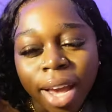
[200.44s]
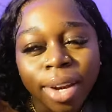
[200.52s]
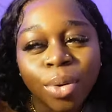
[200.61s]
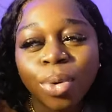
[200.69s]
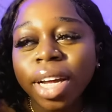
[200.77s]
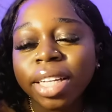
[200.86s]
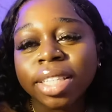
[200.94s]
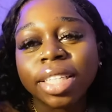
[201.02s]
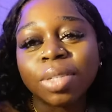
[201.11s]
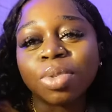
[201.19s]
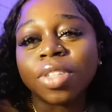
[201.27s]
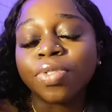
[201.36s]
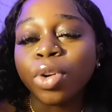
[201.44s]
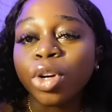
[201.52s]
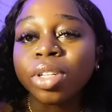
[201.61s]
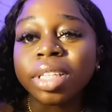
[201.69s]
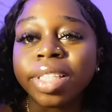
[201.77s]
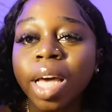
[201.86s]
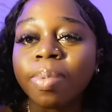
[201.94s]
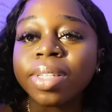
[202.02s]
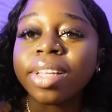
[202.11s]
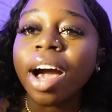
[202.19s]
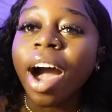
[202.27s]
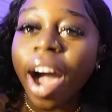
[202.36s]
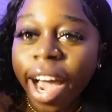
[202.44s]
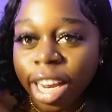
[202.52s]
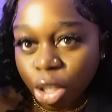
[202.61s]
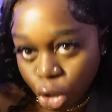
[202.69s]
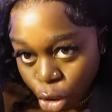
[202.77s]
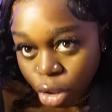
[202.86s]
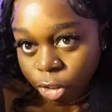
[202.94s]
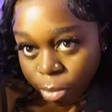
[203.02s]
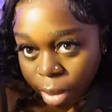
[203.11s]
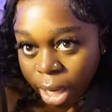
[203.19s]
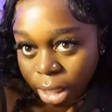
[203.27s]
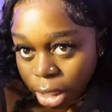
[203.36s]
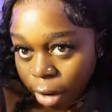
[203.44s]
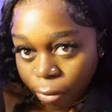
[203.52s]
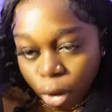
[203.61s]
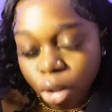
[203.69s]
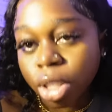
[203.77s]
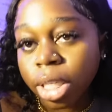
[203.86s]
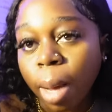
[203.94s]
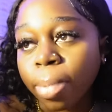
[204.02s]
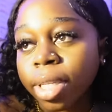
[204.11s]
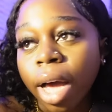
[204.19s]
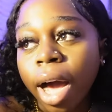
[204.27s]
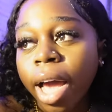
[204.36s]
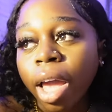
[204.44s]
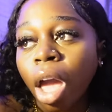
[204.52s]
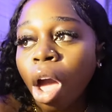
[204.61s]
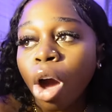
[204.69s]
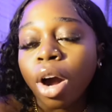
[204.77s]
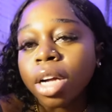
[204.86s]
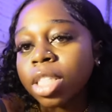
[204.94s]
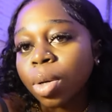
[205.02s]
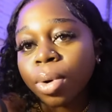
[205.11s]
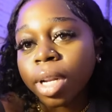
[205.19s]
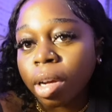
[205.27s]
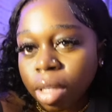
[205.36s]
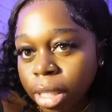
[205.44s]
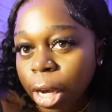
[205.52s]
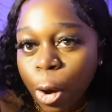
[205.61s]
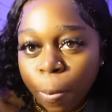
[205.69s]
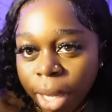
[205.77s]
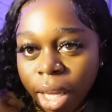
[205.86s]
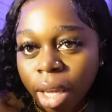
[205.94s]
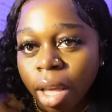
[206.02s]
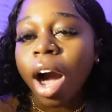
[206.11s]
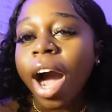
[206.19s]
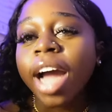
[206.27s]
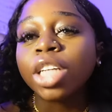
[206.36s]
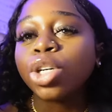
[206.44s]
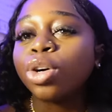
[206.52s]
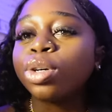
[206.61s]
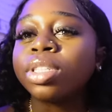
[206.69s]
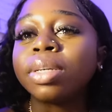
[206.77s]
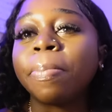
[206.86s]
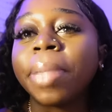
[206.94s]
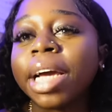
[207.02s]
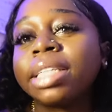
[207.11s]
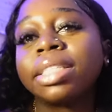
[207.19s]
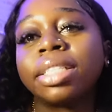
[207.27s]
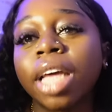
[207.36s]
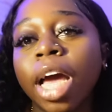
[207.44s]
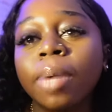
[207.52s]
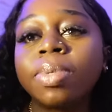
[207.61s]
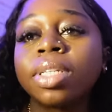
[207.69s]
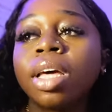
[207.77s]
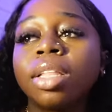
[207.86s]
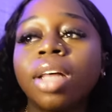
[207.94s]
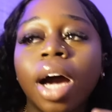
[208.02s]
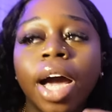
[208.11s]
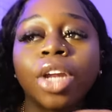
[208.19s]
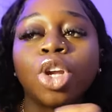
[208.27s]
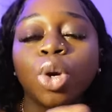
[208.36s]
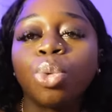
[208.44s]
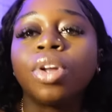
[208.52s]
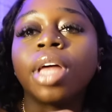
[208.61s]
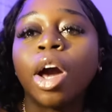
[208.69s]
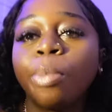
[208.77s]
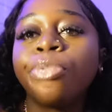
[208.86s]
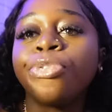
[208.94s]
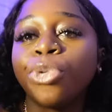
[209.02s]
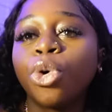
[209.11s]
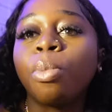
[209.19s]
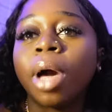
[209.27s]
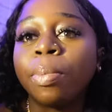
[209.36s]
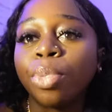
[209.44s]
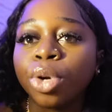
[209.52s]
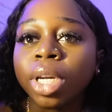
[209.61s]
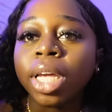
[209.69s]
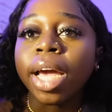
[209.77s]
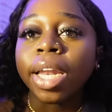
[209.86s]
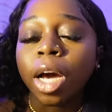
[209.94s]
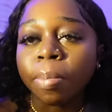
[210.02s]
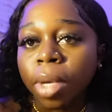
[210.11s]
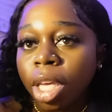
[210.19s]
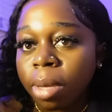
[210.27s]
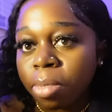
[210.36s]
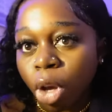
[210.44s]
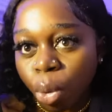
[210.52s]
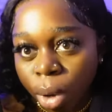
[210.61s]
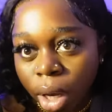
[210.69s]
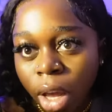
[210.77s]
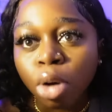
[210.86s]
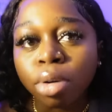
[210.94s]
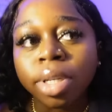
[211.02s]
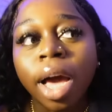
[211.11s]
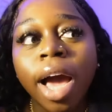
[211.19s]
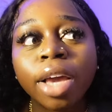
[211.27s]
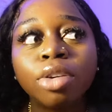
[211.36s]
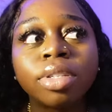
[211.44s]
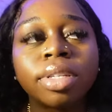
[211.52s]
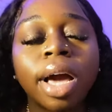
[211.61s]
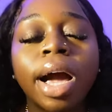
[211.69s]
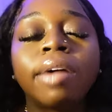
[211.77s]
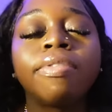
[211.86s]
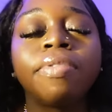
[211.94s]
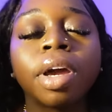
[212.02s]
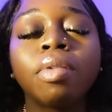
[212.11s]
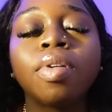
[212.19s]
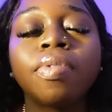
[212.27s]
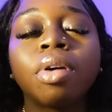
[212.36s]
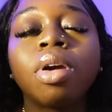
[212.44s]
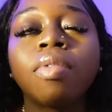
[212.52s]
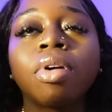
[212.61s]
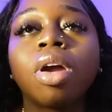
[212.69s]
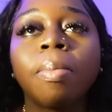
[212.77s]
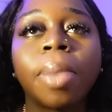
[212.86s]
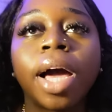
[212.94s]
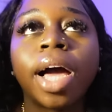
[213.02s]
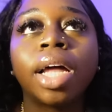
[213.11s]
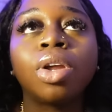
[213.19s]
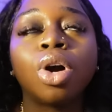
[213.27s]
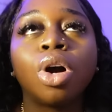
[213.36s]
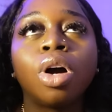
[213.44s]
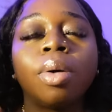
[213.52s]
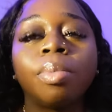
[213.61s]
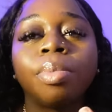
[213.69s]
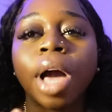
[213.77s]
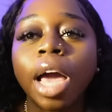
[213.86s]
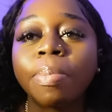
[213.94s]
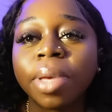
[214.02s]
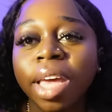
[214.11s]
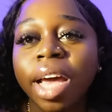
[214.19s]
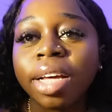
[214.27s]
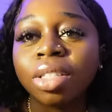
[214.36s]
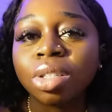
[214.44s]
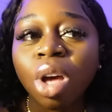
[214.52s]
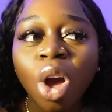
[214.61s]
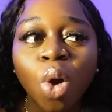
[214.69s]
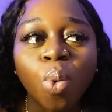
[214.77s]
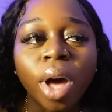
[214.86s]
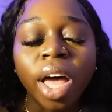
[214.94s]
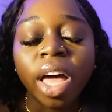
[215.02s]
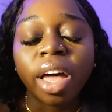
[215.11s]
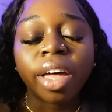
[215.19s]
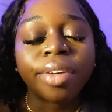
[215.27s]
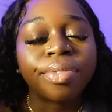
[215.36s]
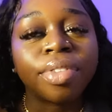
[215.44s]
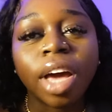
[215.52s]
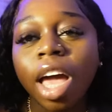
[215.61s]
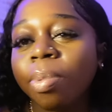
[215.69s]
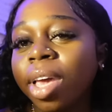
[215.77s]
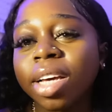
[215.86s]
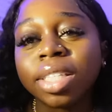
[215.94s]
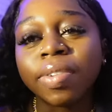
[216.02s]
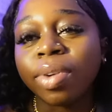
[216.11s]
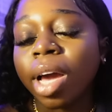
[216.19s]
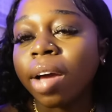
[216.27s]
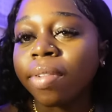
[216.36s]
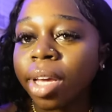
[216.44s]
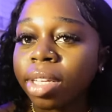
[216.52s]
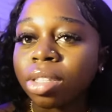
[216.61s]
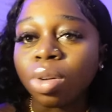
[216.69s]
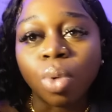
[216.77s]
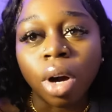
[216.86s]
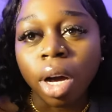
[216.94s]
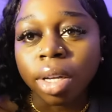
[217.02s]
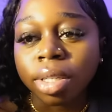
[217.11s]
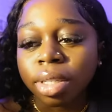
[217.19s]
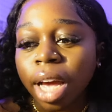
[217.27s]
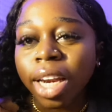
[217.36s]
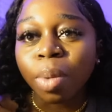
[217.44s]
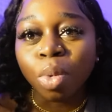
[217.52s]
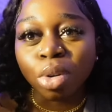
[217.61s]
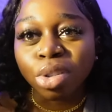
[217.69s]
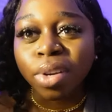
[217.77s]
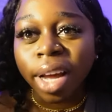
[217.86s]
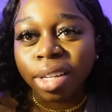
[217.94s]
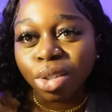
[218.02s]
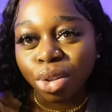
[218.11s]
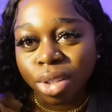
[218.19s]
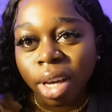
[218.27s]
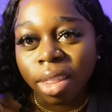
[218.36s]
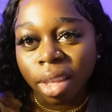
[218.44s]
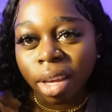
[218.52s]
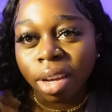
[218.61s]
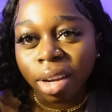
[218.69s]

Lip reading: and all I did was follow the steps that I chose for myself, not steps that I heard someone else tell me. I chose the best steps that I know would help fuel my body and help me keep going, because I used to have very, very, very bad IBS, where IBS, if you have it, is the worst. And I'm also lactose, I think.